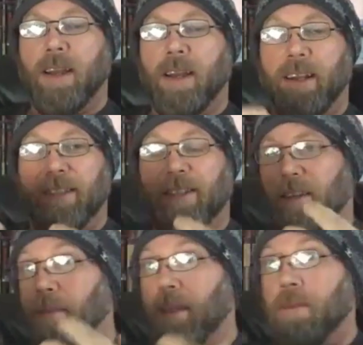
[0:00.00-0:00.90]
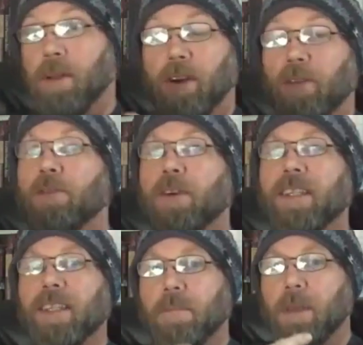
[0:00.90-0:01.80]
it's going to be below
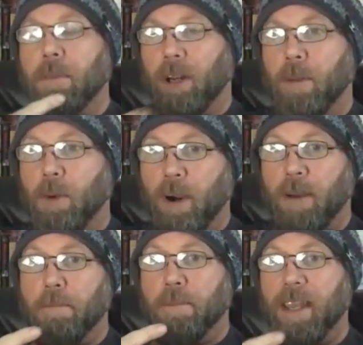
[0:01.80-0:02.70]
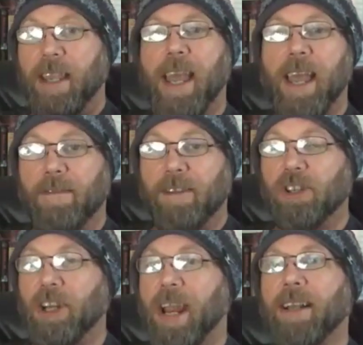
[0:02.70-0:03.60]
freezing. People are going to be wearing big, heavy
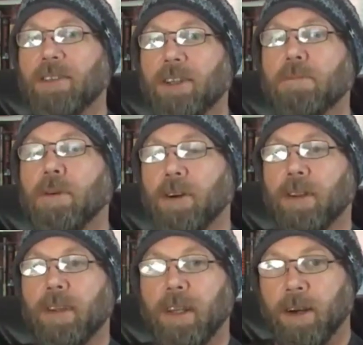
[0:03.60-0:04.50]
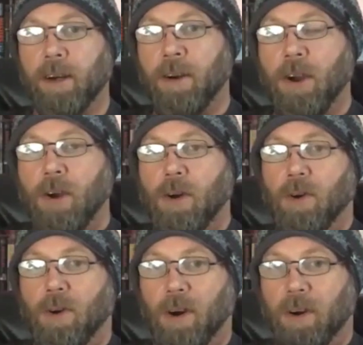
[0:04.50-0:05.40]
jackets for the year.
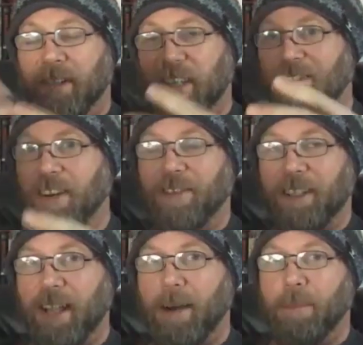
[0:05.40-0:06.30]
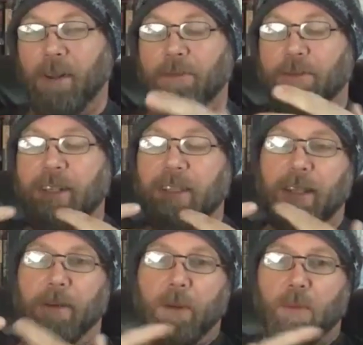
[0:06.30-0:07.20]
Or even if it's not below freezing,
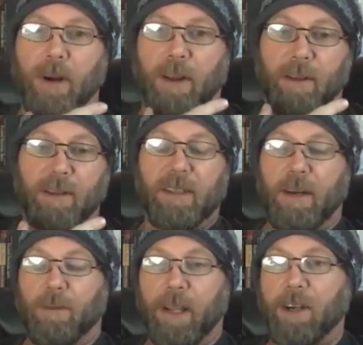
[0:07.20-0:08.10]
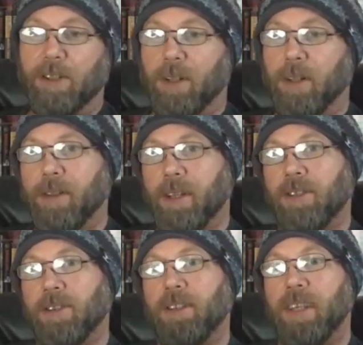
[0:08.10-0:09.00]
they'll be wearing several layers of clothing.
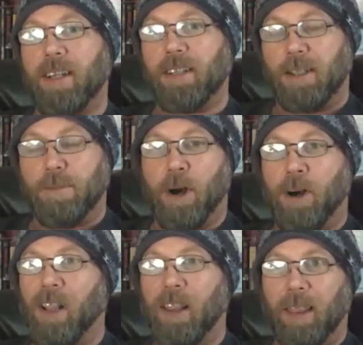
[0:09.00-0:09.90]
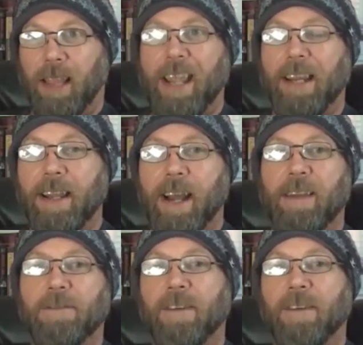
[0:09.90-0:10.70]
So you take a small, light knife,